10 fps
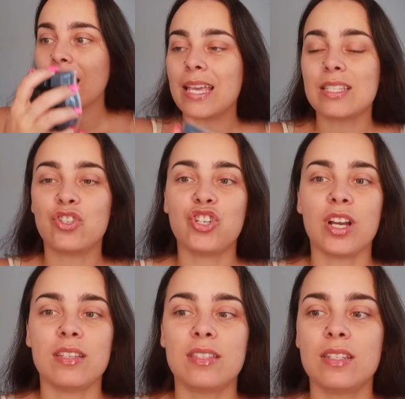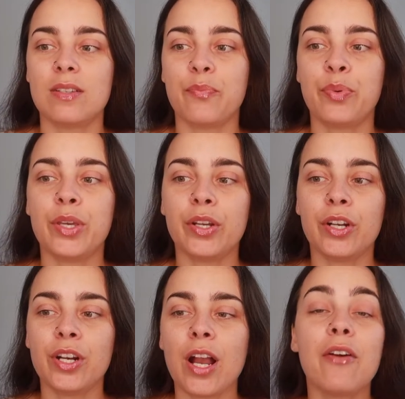is just
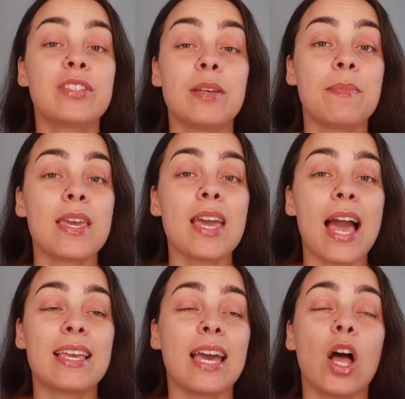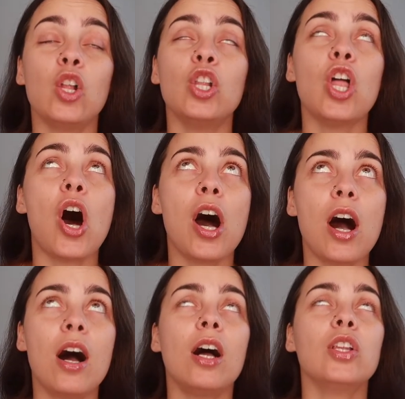pure, to me, I get a
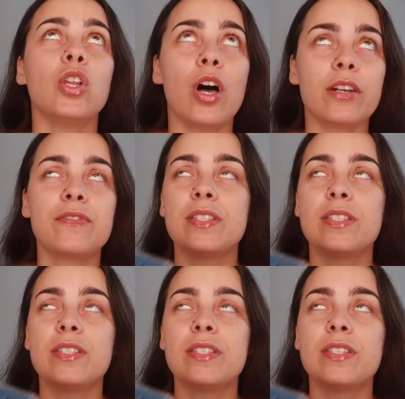lot, a lot of